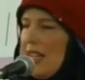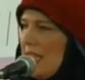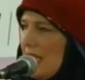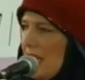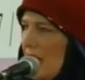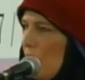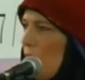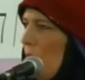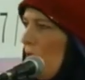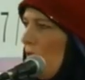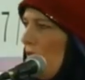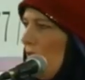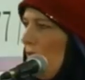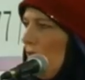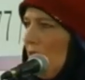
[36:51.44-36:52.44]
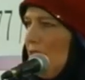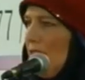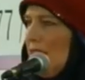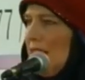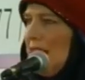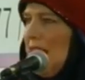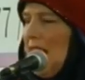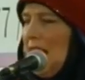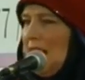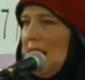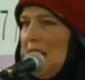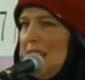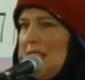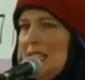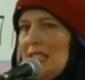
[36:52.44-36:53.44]
And I said, what does the
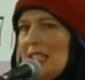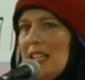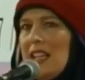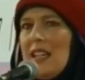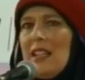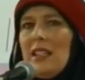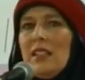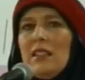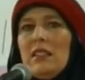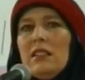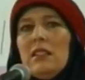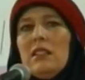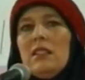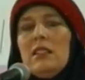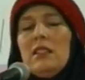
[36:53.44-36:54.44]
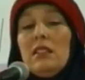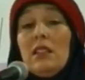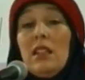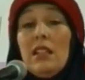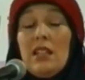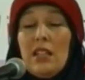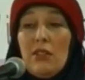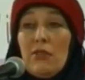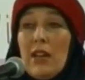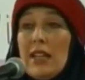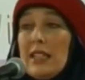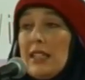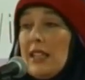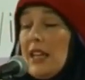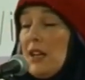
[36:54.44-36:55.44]
headline say? And he
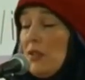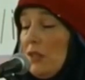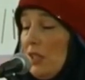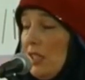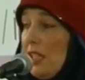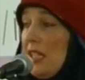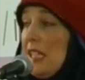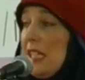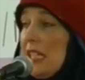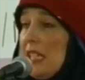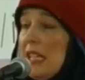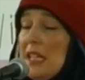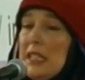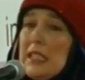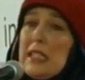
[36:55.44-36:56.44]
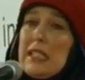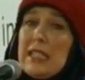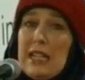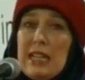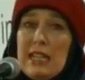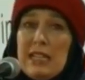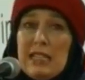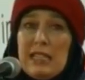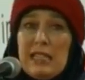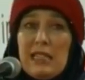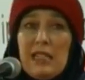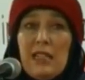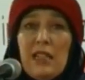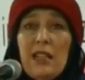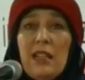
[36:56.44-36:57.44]
read it out and he said, it
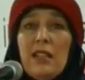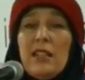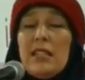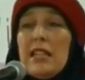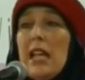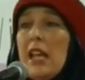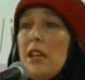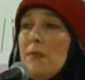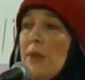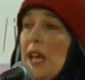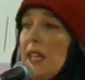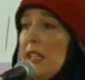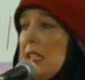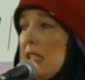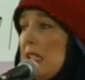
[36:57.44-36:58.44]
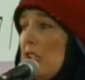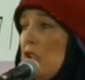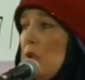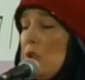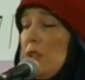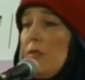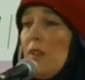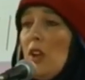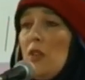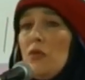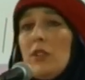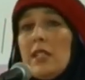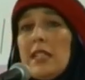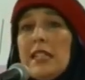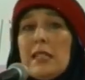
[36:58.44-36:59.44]
says, the Taliban has cured
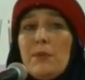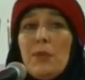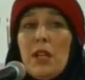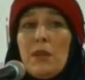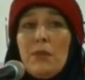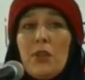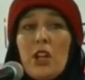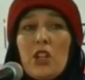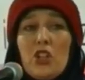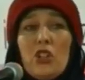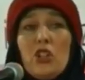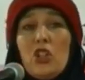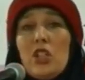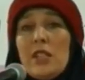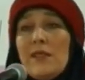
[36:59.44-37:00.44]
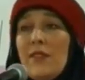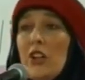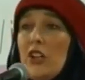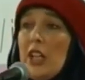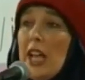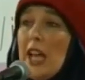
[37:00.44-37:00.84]
Yvonne Ridley's blood pressure and she's